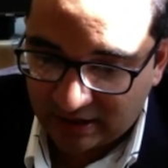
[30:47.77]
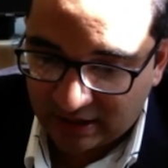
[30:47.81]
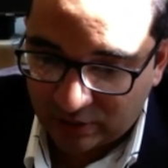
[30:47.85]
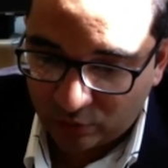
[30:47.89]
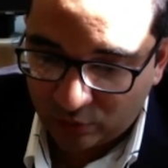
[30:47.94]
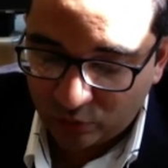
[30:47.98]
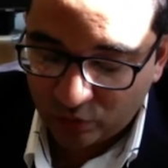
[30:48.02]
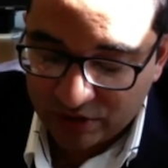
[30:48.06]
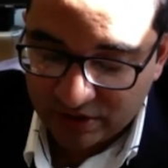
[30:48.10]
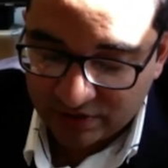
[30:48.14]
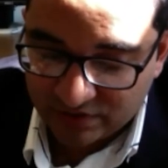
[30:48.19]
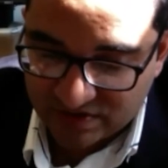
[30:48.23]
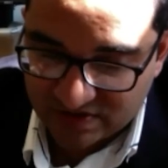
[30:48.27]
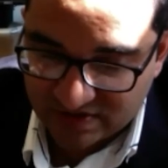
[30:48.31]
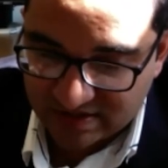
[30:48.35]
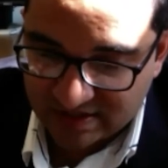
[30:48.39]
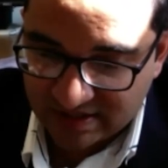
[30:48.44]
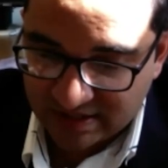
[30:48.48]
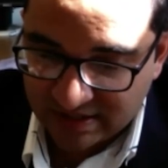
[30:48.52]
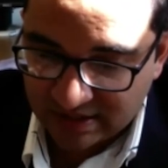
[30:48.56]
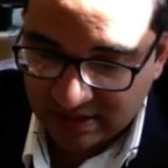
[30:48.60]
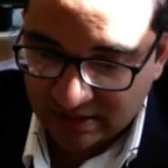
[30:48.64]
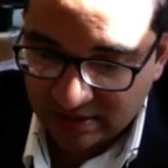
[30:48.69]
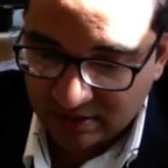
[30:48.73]
we have
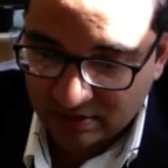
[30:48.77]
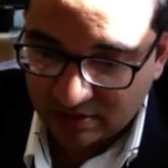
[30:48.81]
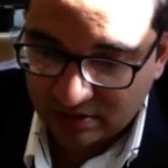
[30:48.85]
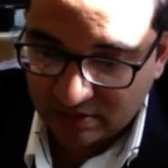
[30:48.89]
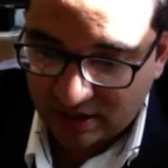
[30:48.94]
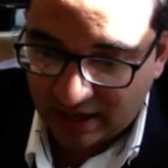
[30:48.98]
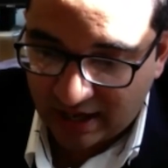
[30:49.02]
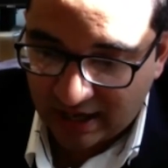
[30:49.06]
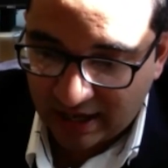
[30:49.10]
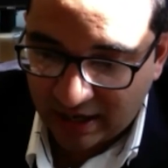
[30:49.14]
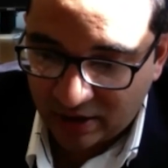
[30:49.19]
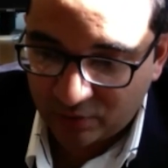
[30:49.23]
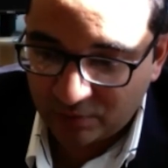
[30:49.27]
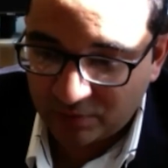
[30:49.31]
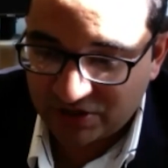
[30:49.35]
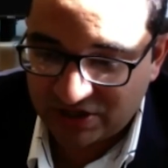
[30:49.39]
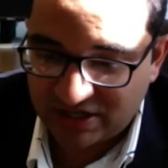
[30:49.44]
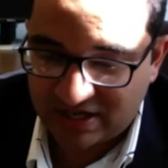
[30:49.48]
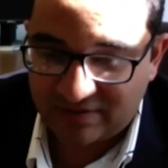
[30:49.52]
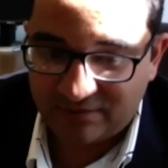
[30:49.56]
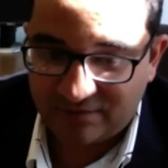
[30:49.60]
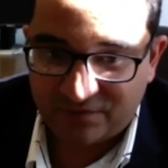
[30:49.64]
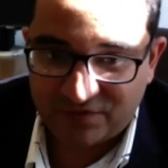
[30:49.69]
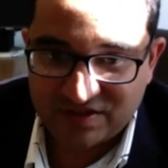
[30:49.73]
seen how much
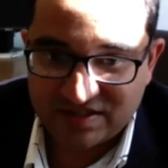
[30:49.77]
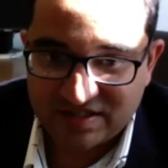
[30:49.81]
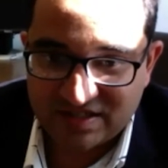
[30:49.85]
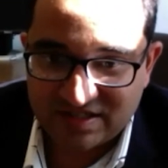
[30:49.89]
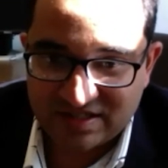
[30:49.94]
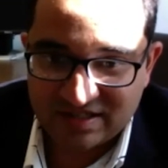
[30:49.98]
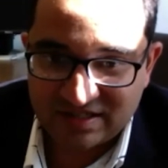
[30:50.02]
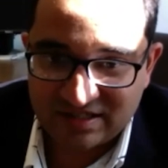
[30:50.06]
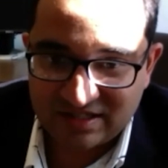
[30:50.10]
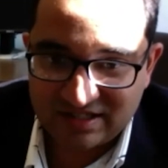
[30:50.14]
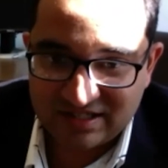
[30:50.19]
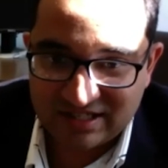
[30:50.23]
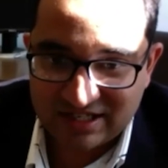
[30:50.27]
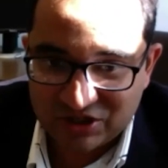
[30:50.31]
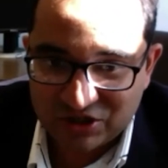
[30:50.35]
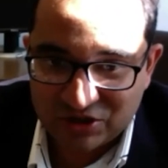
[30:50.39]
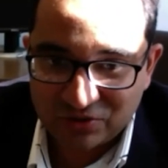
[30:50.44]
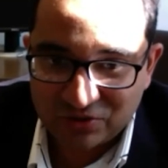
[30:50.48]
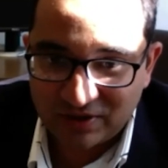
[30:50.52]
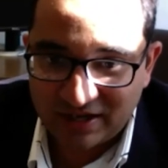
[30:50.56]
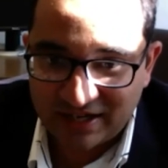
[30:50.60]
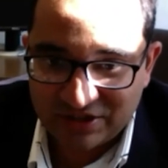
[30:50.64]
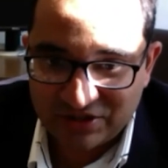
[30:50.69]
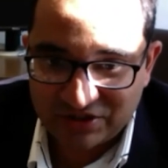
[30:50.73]
emphasis in
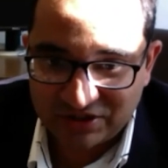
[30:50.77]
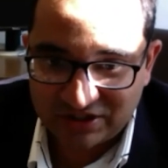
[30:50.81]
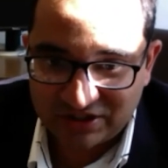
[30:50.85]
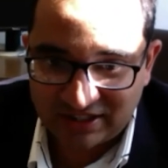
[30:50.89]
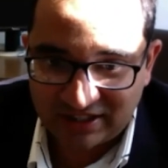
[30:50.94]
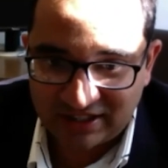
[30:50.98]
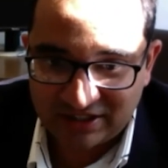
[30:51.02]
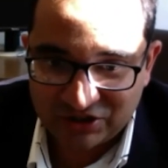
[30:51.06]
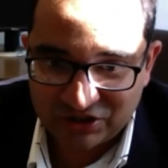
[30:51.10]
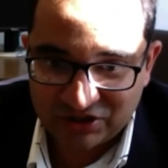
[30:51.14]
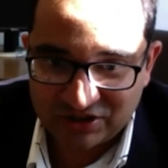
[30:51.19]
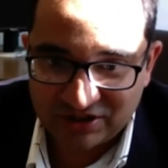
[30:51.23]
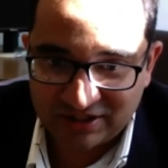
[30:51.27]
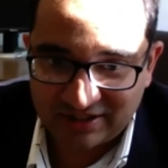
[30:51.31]
digital education.